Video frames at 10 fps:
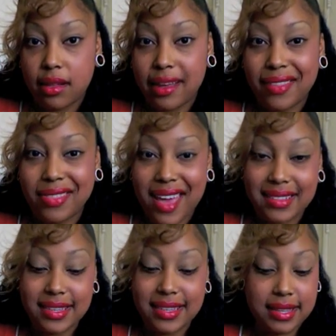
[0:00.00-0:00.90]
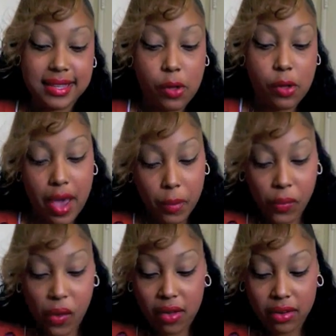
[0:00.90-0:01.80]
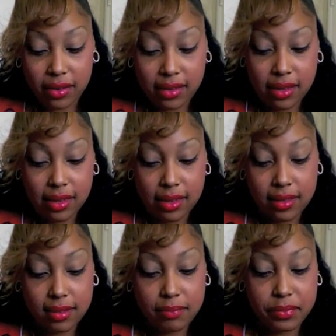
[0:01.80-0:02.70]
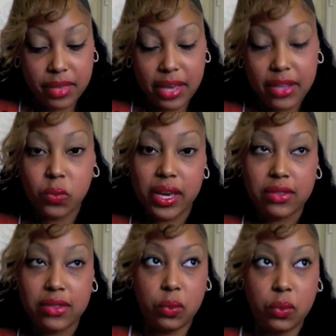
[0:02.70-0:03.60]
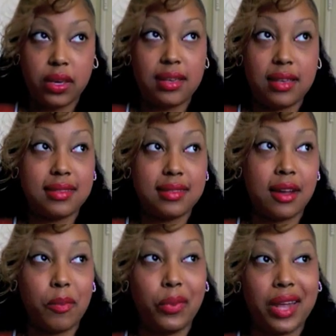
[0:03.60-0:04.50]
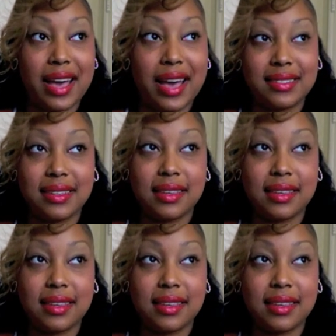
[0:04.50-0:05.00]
Like that detail, that raw looking, nice weight to it. It's not all plastic.